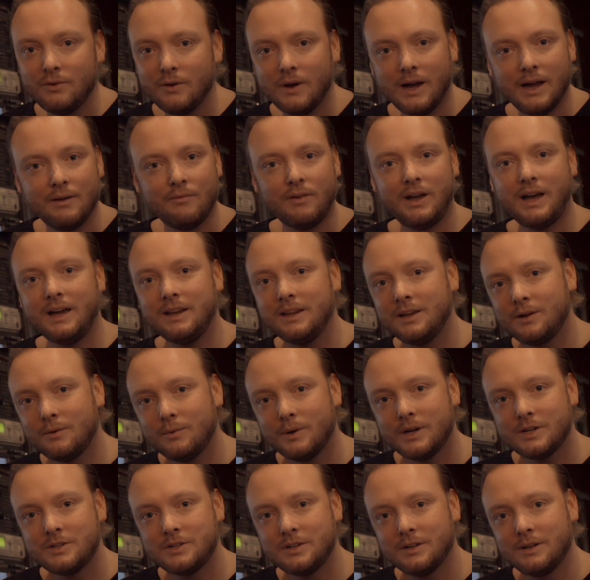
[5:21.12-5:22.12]
you have any
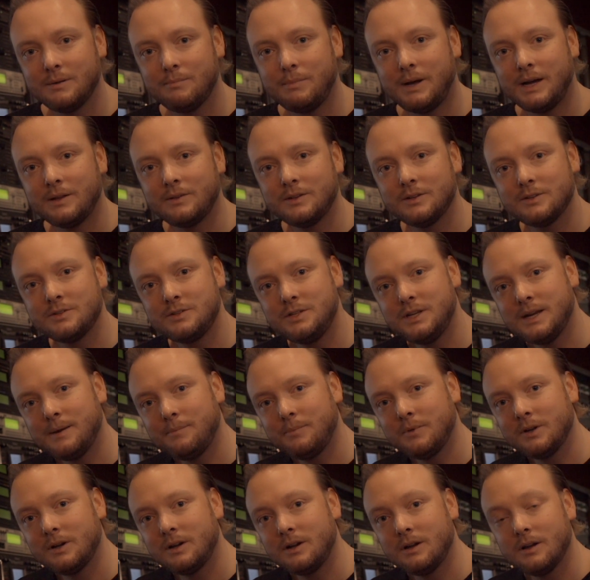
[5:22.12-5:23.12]
question about this
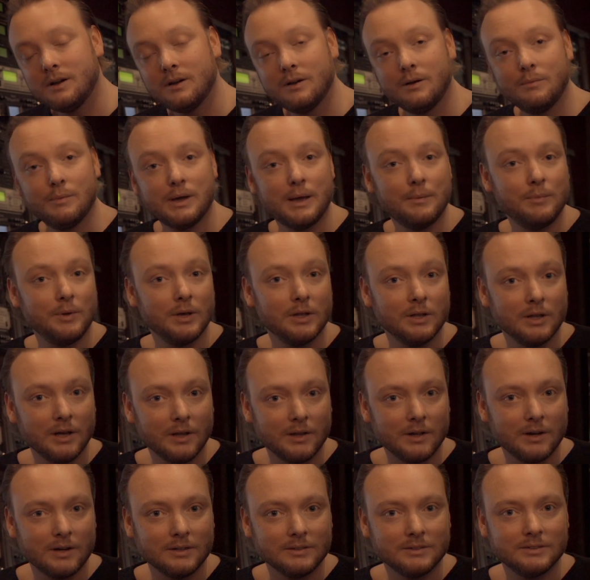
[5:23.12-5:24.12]
chapter or maybe
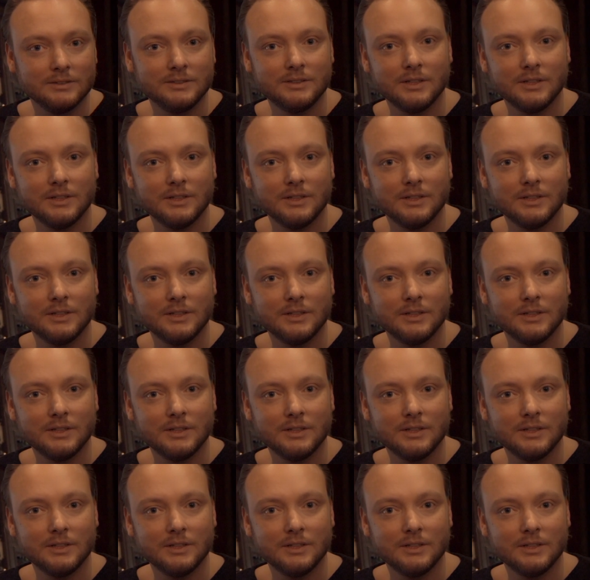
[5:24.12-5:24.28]
another,